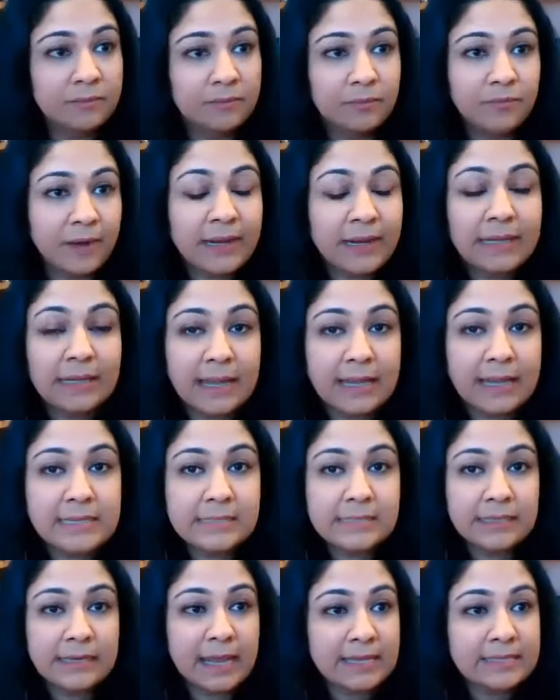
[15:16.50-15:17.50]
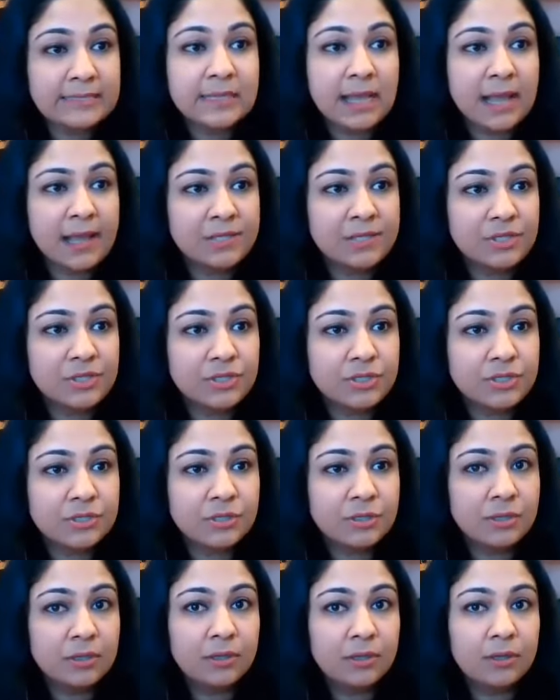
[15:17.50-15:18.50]
recognize it as such.
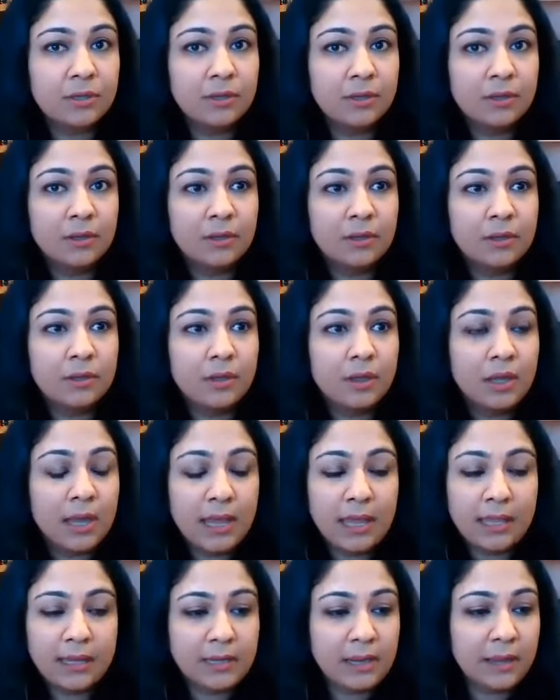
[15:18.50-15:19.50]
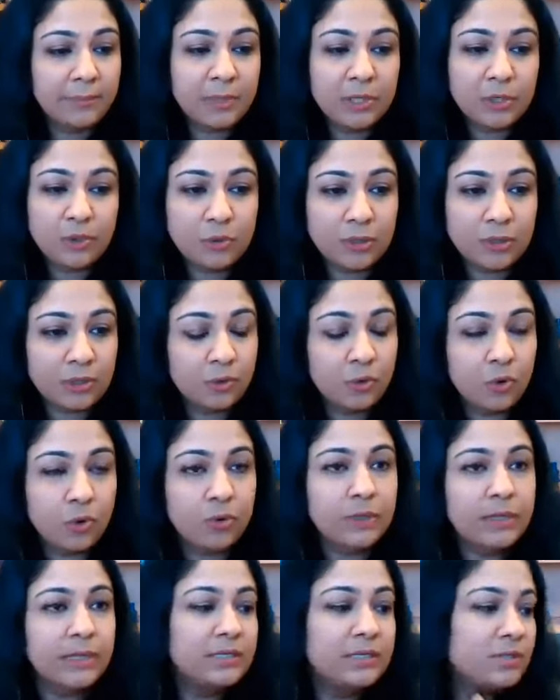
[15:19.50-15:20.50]
And I mean, you can go
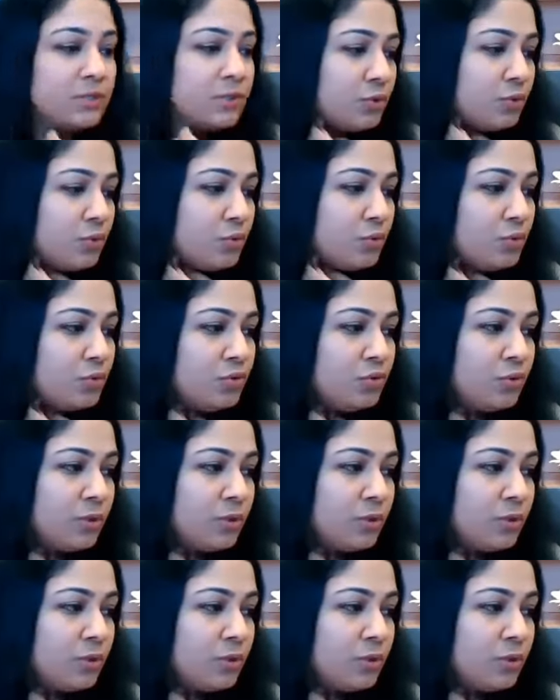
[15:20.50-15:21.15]
into